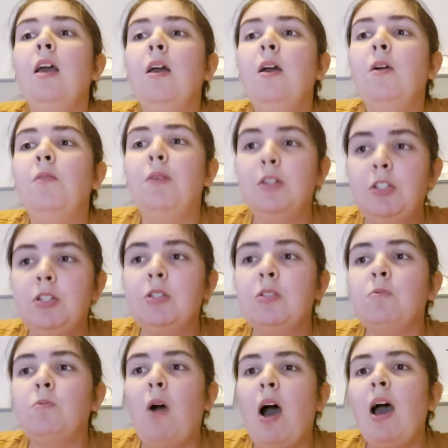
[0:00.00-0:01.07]
which
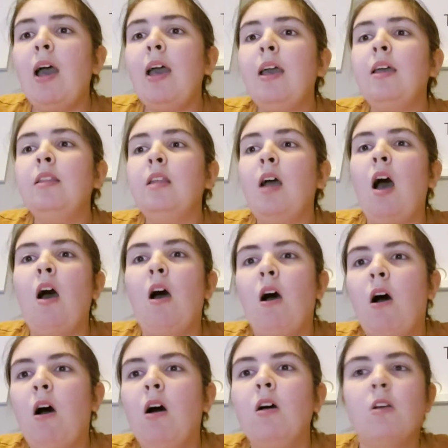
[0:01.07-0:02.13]
is why not
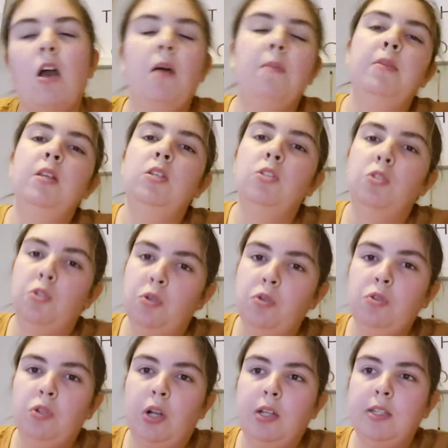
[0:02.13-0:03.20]
all companies
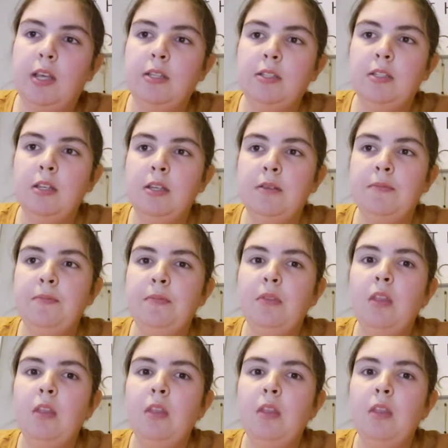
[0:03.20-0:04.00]
do drug testing.